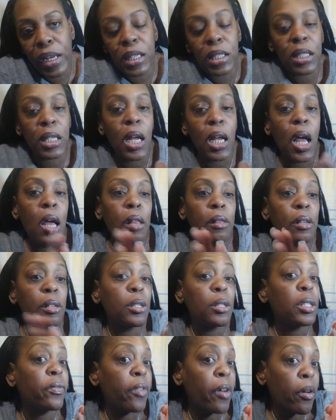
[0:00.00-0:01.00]
This is very
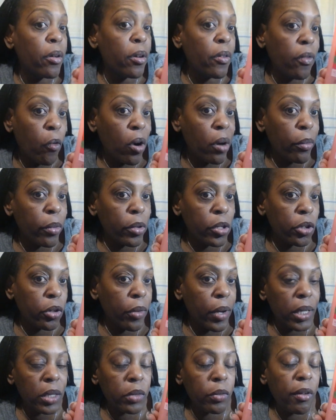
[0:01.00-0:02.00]
affordable too as
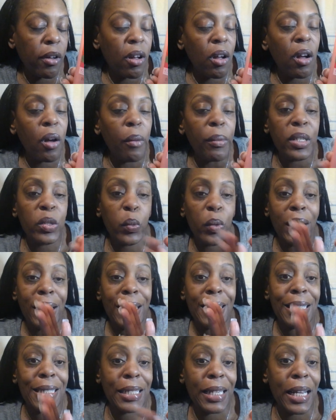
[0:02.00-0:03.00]
well, between
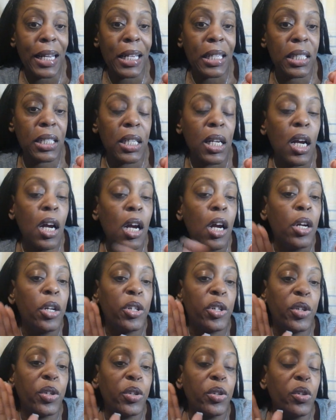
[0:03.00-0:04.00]
6
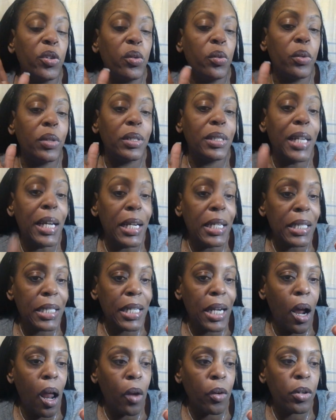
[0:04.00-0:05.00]
to
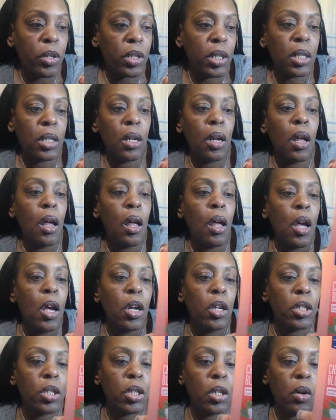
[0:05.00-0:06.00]
$10. So
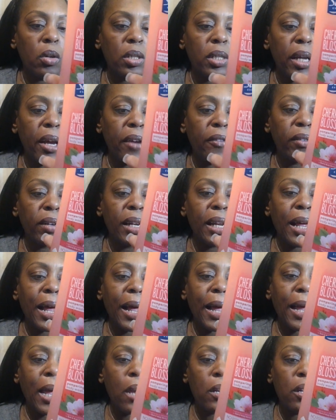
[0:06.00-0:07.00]
definitely I highly
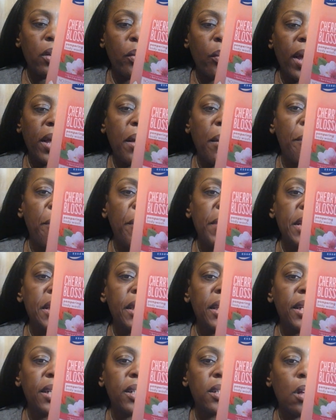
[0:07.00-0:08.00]
recommend this
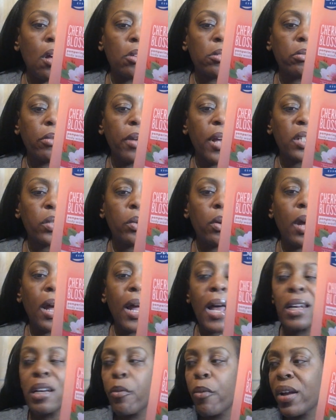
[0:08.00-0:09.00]
also as well. I highly
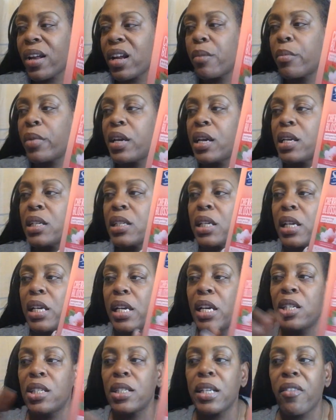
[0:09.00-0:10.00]
recommend each and
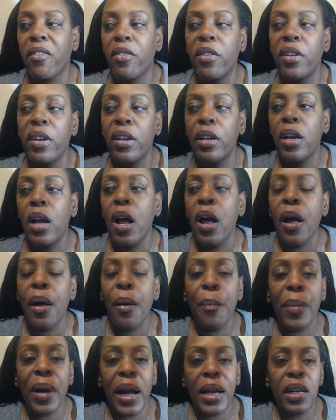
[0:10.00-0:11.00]
every body
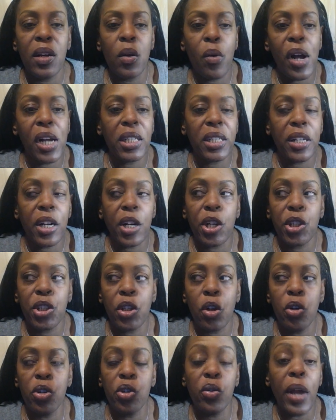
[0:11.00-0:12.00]
wash showed you
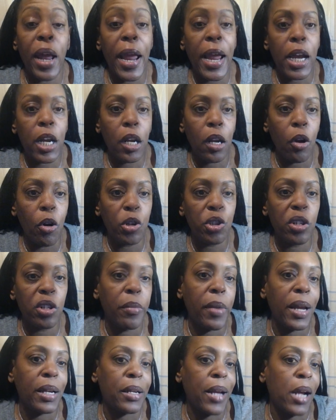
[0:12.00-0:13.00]
and lotion by
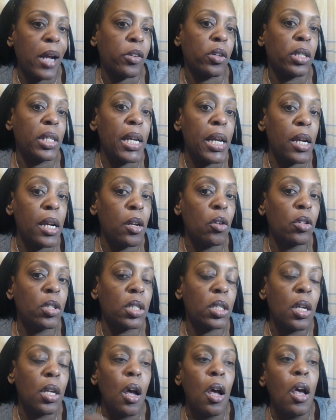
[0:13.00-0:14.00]
Dr. Teals.
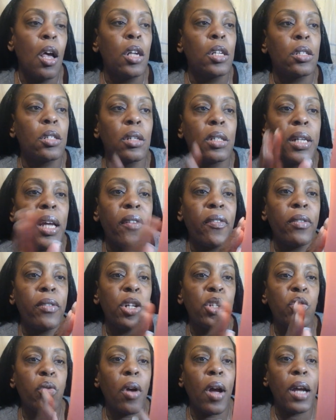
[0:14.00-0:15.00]
So definitely try
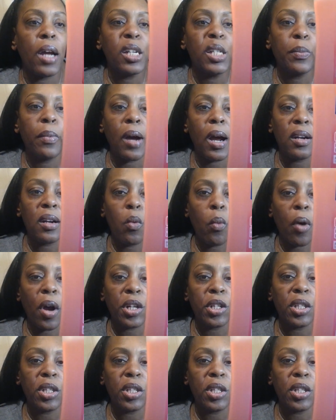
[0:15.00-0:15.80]
these body washes out.